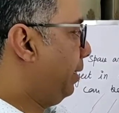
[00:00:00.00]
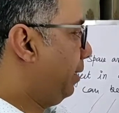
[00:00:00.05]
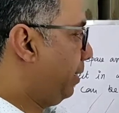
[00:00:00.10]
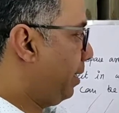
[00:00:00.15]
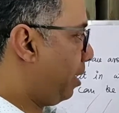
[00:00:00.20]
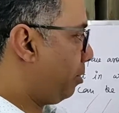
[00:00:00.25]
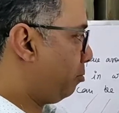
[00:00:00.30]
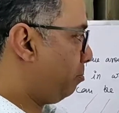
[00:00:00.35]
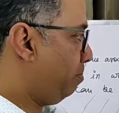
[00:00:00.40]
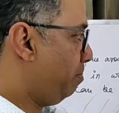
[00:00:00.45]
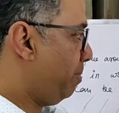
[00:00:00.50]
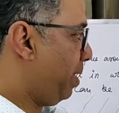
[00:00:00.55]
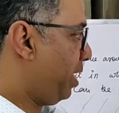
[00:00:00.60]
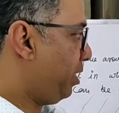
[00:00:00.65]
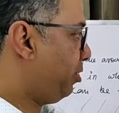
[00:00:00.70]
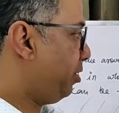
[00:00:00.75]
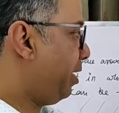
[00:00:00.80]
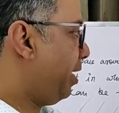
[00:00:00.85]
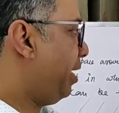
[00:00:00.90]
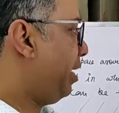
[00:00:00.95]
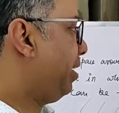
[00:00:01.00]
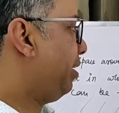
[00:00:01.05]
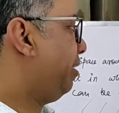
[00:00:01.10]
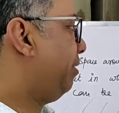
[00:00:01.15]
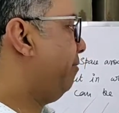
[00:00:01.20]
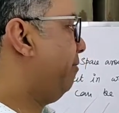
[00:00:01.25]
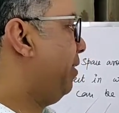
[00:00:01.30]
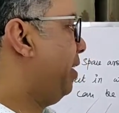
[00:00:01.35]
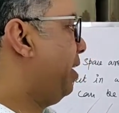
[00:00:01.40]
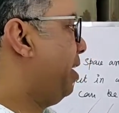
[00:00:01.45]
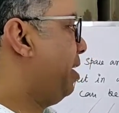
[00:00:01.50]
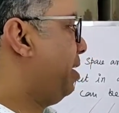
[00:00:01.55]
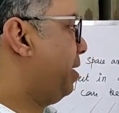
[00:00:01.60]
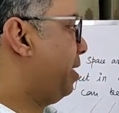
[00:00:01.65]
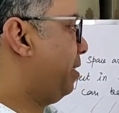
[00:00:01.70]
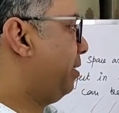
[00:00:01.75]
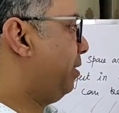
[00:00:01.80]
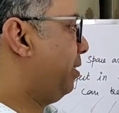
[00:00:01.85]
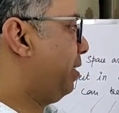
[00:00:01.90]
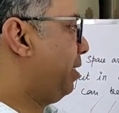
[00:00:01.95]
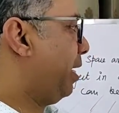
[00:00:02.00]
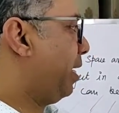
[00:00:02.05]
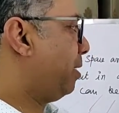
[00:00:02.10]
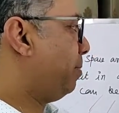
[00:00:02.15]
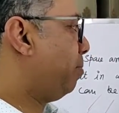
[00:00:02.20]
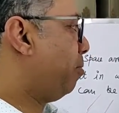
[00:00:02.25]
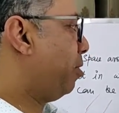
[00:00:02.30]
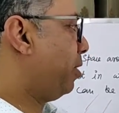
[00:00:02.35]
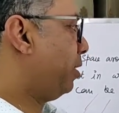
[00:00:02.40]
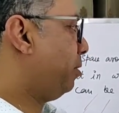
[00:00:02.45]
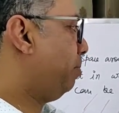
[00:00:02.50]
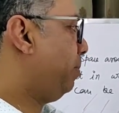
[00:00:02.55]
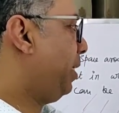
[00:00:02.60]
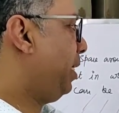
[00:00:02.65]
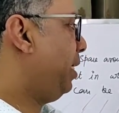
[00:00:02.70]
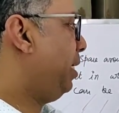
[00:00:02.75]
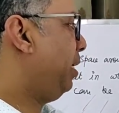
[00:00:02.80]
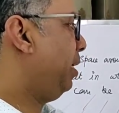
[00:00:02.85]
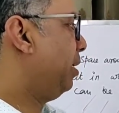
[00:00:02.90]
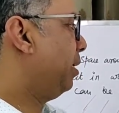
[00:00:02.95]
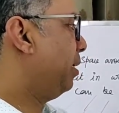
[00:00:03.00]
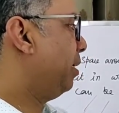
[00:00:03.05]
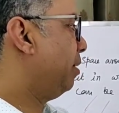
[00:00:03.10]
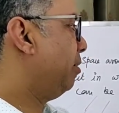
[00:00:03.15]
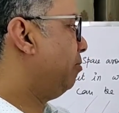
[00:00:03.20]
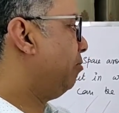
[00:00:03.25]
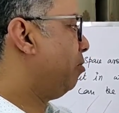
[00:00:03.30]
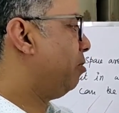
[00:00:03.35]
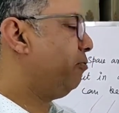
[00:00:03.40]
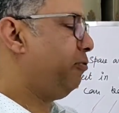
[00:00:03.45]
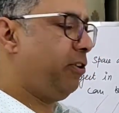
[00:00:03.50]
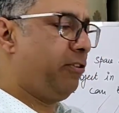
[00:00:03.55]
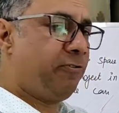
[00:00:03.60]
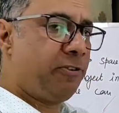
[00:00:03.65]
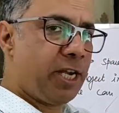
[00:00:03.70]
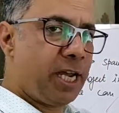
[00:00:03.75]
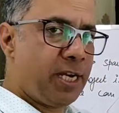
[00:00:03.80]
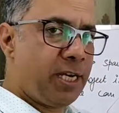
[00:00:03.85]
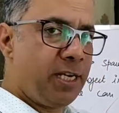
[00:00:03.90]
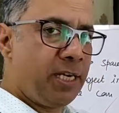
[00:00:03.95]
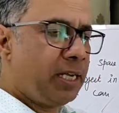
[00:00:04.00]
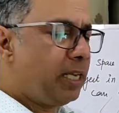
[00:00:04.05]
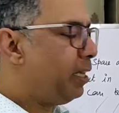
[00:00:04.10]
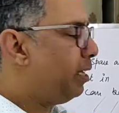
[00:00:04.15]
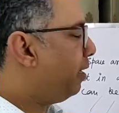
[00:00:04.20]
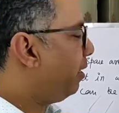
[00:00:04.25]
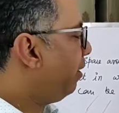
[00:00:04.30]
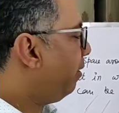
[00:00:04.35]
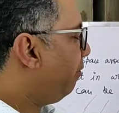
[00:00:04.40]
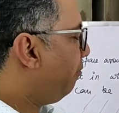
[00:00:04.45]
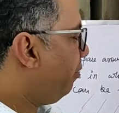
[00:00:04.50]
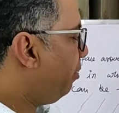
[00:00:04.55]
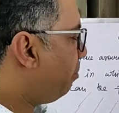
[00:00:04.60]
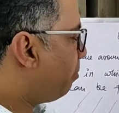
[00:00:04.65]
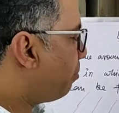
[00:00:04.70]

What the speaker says: Now to measure electric field intensity at point P, what we have done, we